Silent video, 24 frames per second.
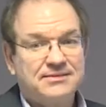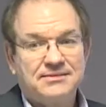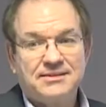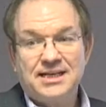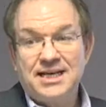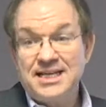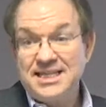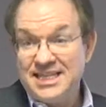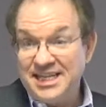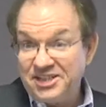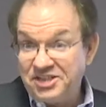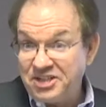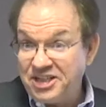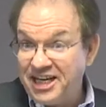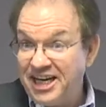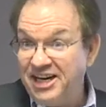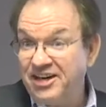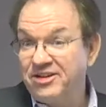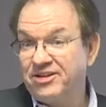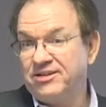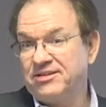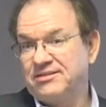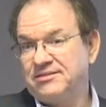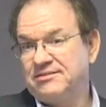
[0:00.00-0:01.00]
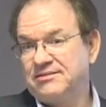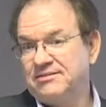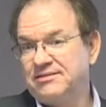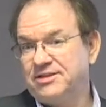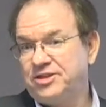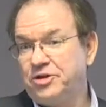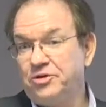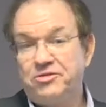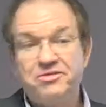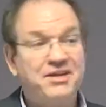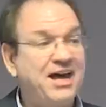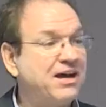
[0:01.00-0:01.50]
this year,
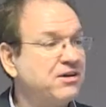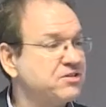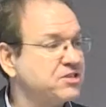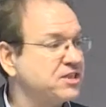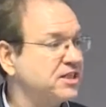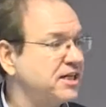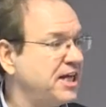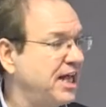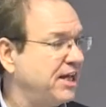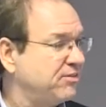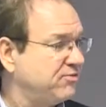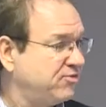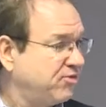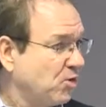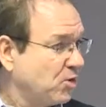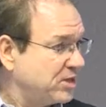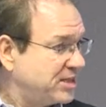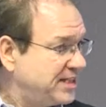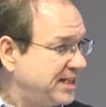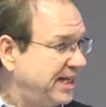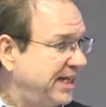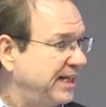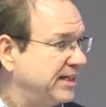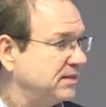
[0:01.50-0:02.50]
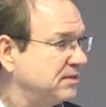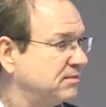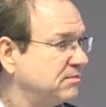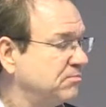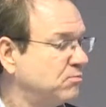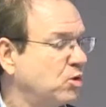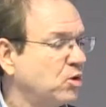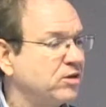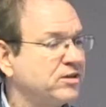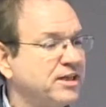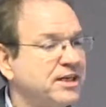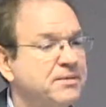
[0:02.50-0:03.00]
2014,
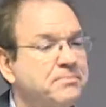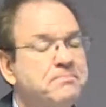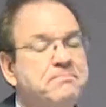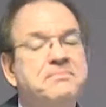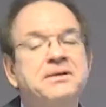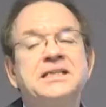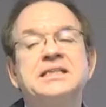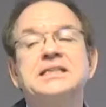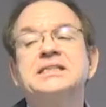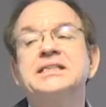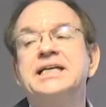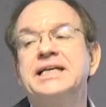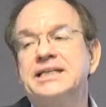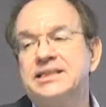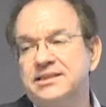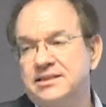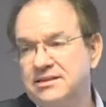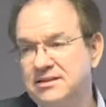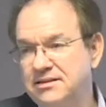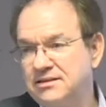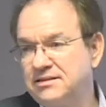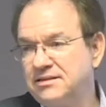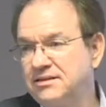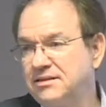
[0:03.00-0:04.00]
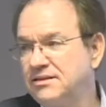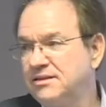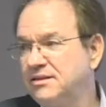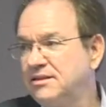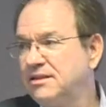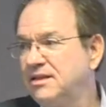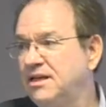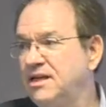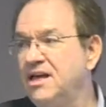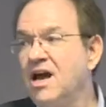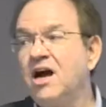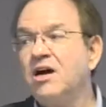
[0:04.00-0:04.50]
more than 1 million
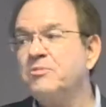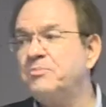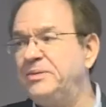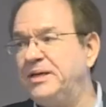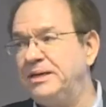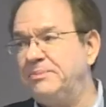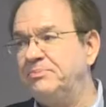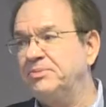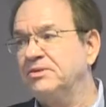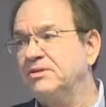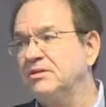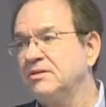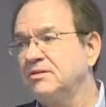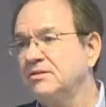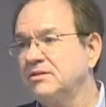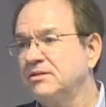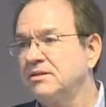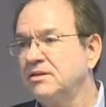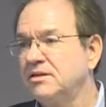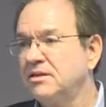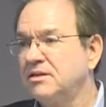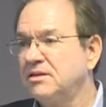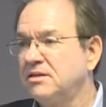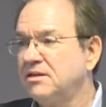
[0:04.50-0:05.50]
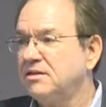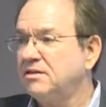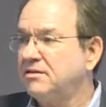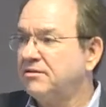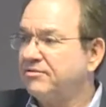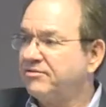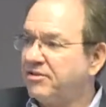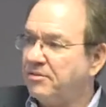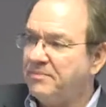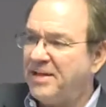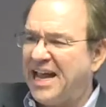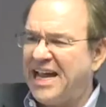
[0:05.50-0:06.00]
young people
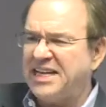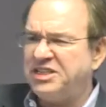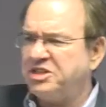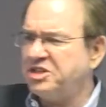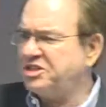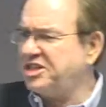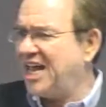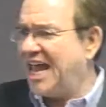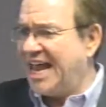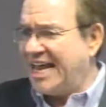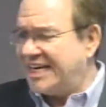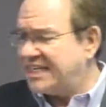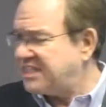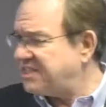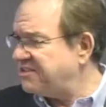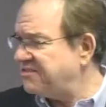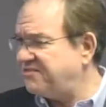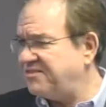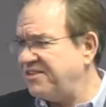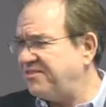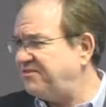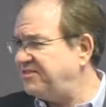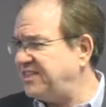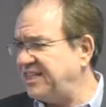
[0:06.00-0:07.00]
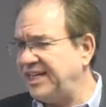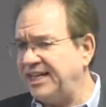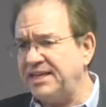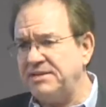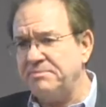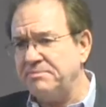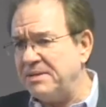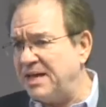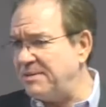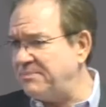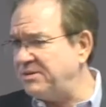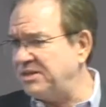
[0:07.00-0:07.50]
from ages 8 to 15,
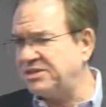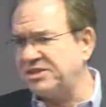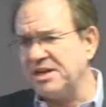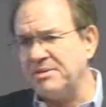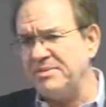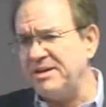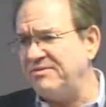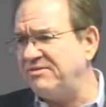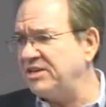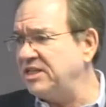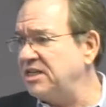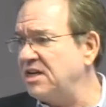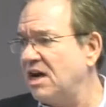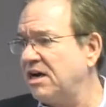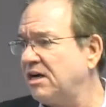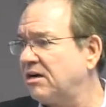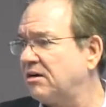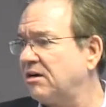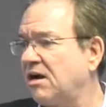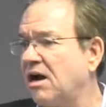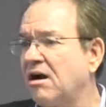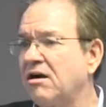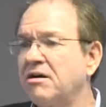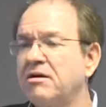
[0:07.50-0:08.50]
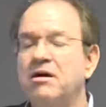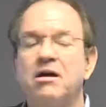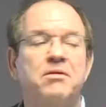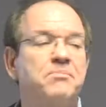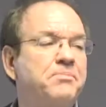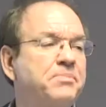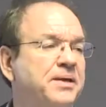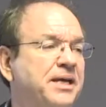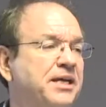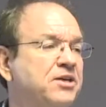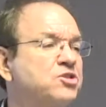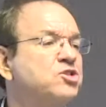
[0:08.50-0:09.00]
maybe some even younger, are
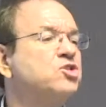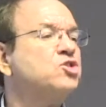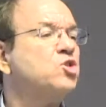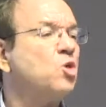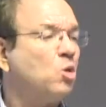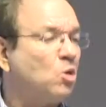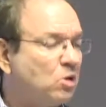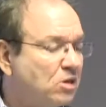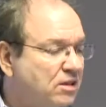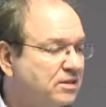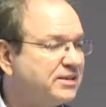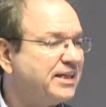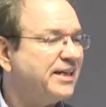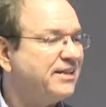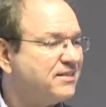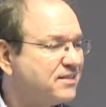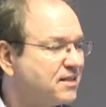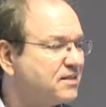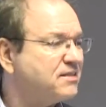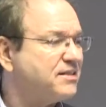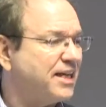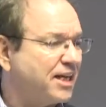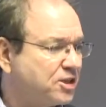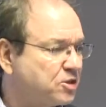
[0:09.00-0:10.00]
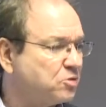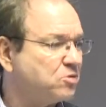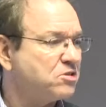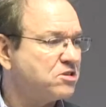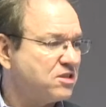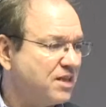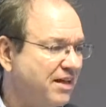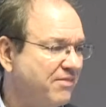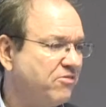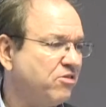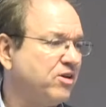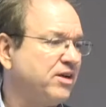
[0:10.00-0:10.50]
being sold into sexual
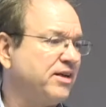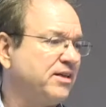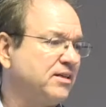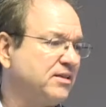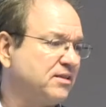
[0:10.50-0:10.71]
slavery.